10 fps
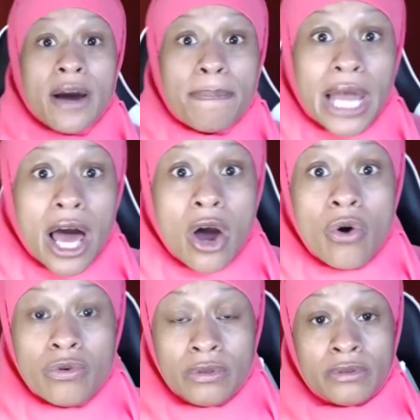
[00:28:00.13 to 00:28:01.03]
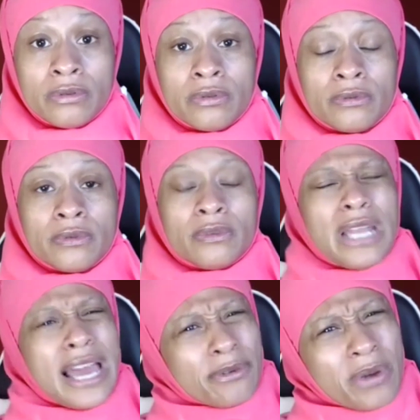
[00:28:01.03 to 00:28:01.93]
to blow,
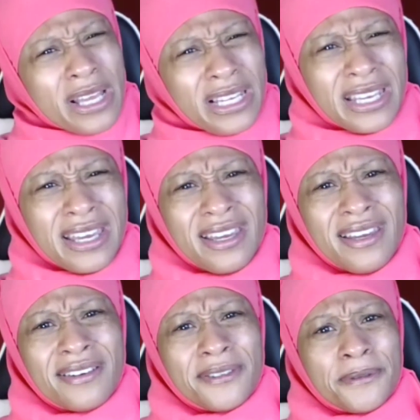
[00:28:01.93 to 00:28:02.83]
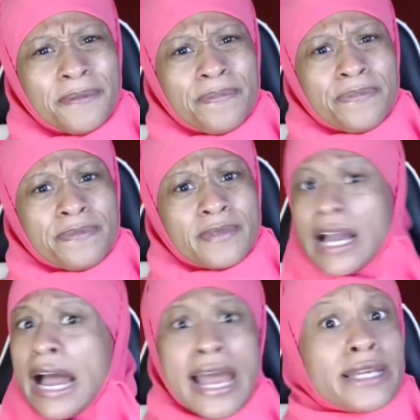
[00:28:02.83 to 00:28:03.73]
Like, really?
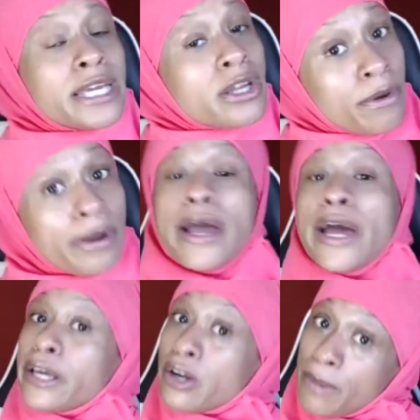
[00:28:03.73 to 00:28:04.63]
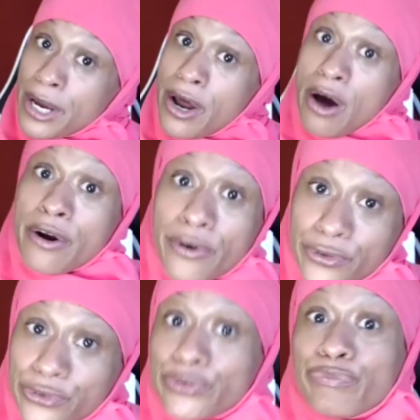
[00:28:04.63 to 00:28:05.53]
I had to get on, I had to get on my
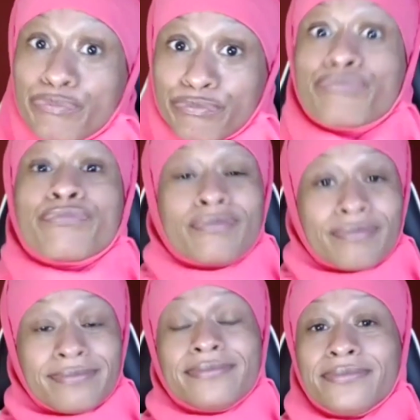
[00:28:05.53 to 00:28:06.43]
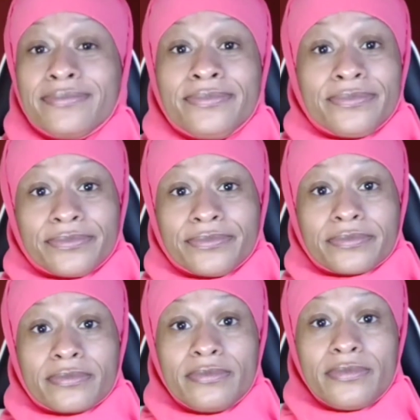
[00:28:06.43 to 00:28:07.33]
daughters. Mm-hmm.
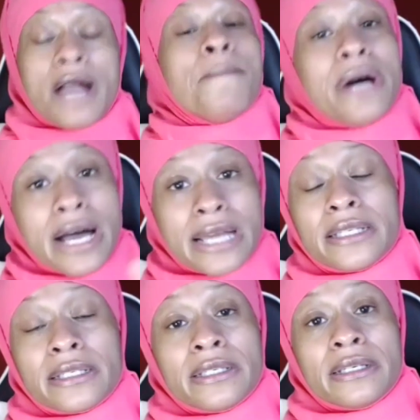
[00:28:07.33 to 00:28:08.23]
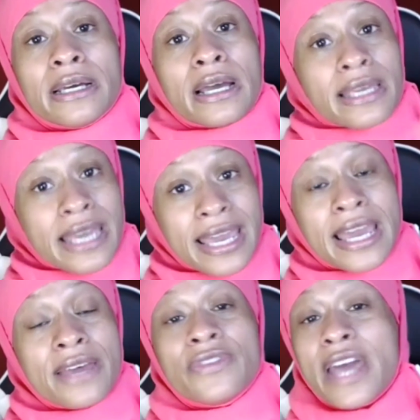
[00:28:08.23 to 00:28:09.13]
But
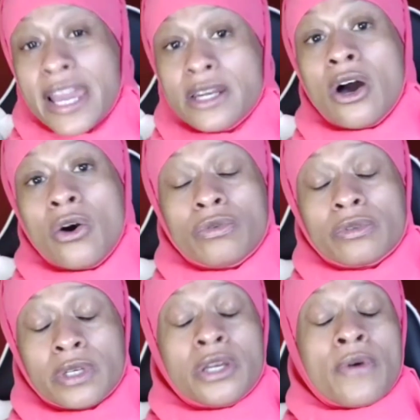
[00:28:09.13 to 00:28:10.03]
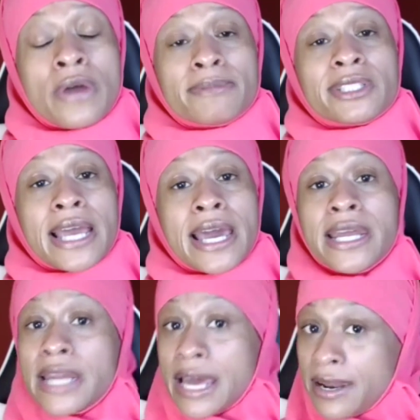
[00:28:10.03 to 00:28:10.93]
again, they know, you know what I'm
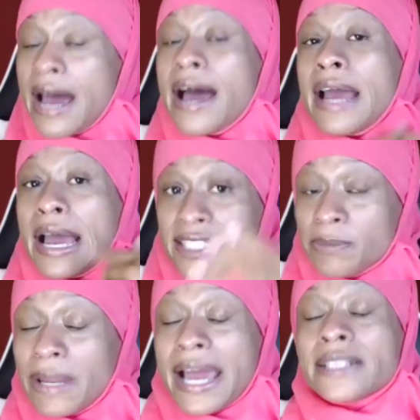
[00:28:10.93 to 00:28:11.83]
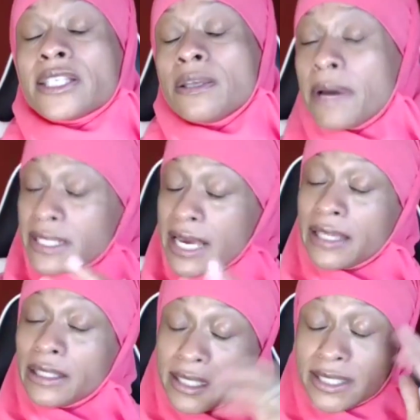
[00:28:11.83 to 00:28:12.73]
saying? And then I, I explained to them, I say,
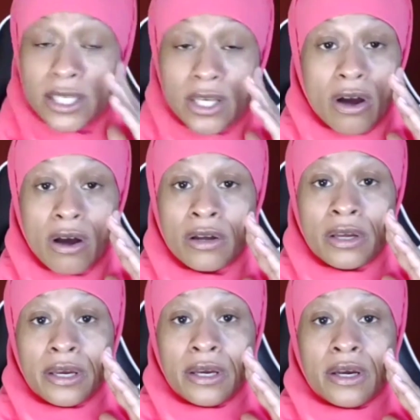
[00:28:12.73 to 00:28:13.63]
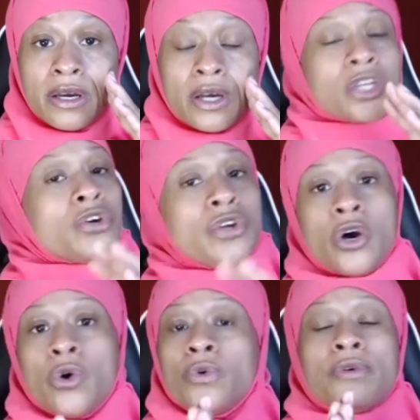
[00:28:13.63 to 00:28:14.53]
hey, listen, y'all, you
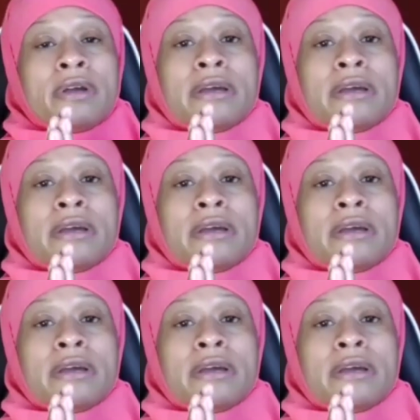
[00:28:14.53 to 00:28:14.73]
know,